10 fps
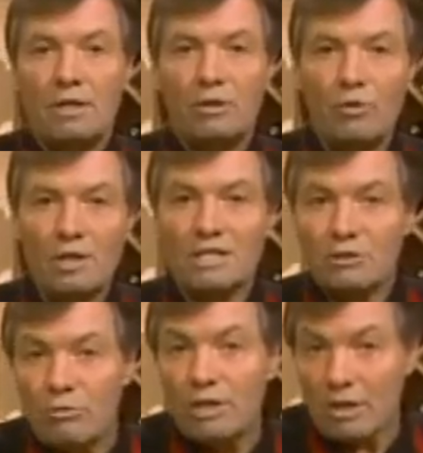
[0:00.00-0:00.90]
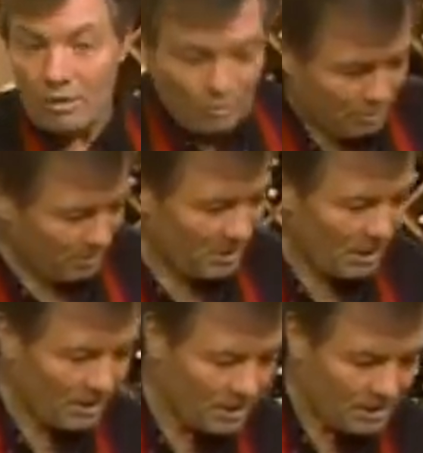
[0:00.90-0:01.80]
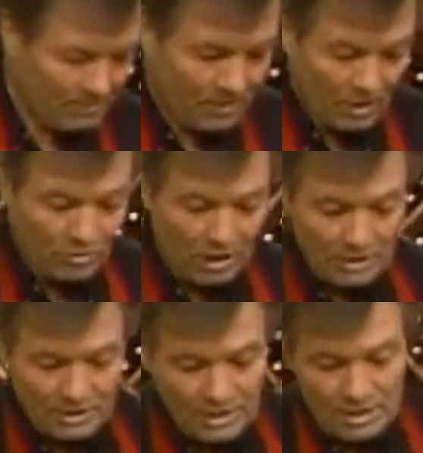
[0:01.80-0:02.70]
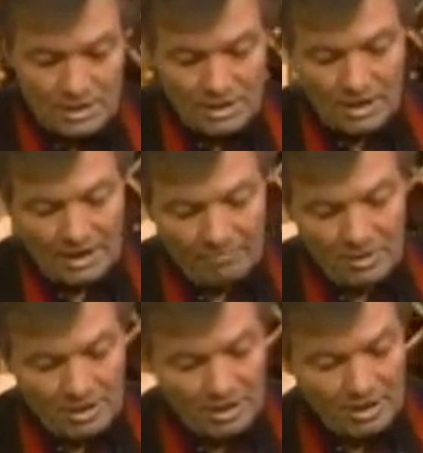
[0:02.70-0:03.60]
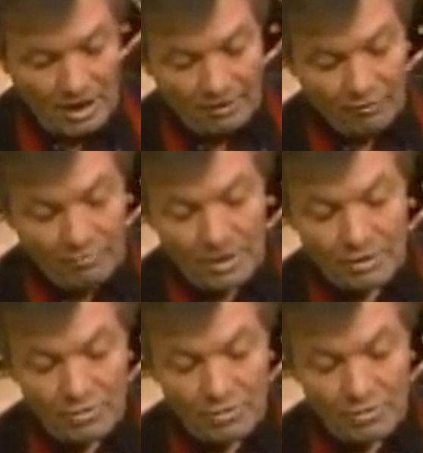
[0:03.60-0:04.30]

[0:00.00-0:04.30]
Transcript: you know, a swirl or something like this. You can see here that I have basically half of my